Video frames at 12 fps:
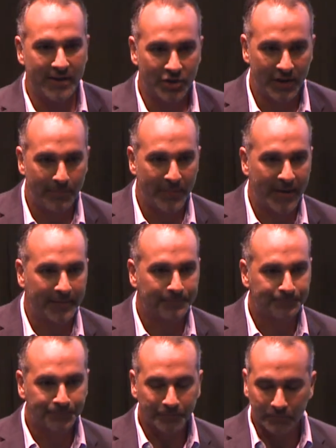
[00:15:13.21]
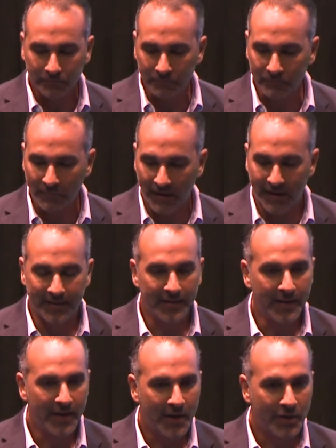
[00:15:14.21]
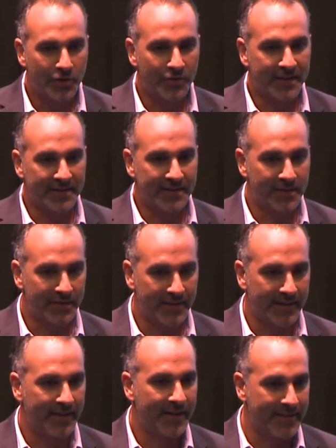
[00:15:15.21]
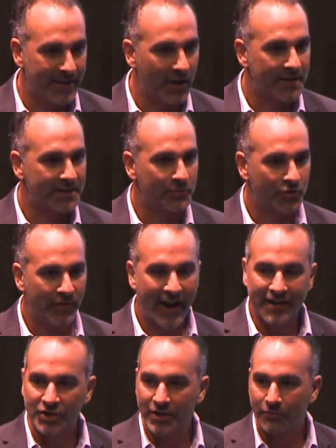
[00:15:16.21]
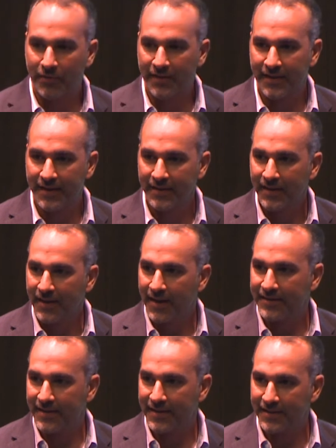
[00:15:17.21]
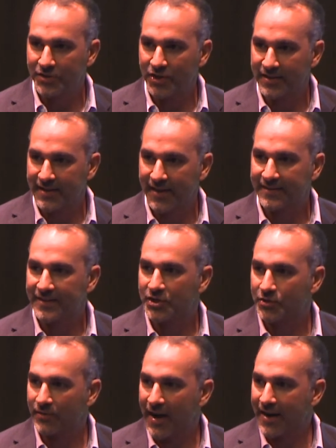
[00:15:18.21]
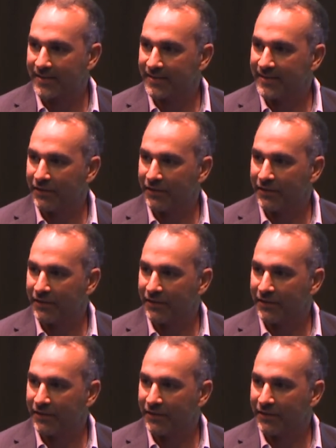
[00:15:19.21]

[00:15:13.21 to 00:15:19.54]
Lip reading: shipping. And they got some traction with it, and they didn't just get distracted.